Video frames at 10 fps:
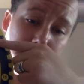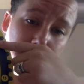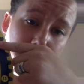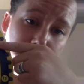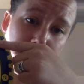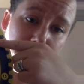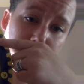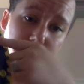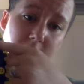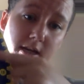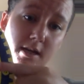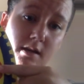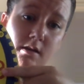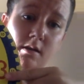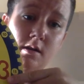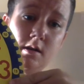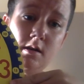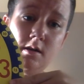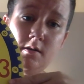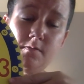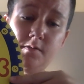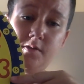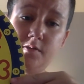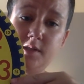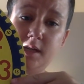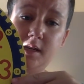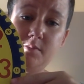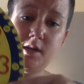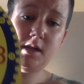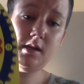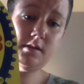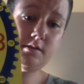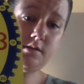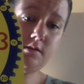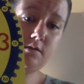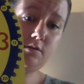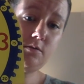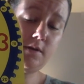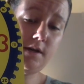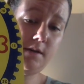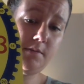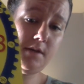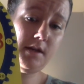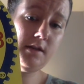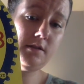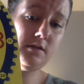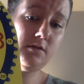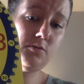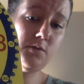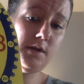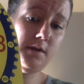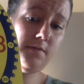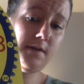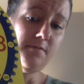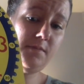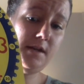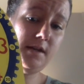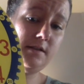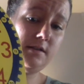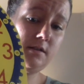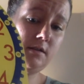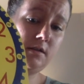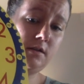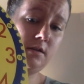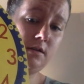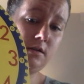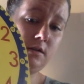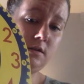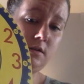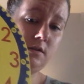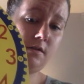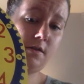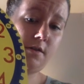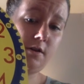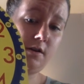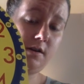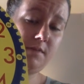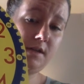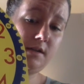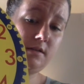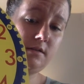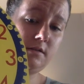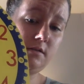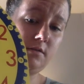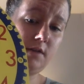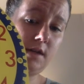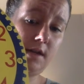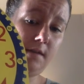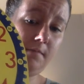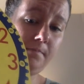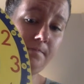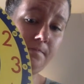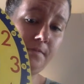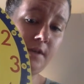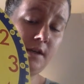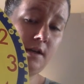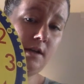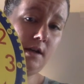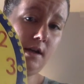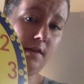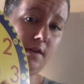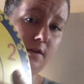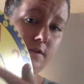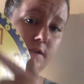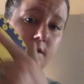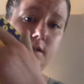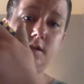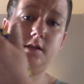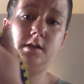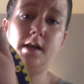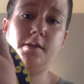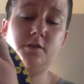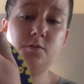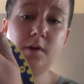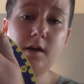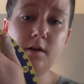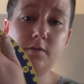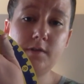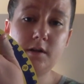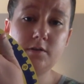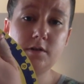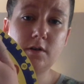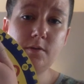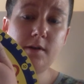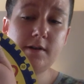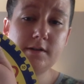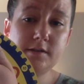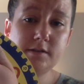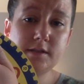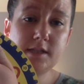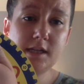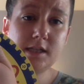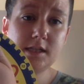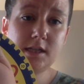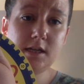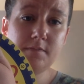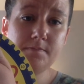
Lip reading: then we have 10, 15 minutes, 20 minutes, 25 minutes, 30 minutes, okay? And there's, at the 12, it goes all the way around till 60.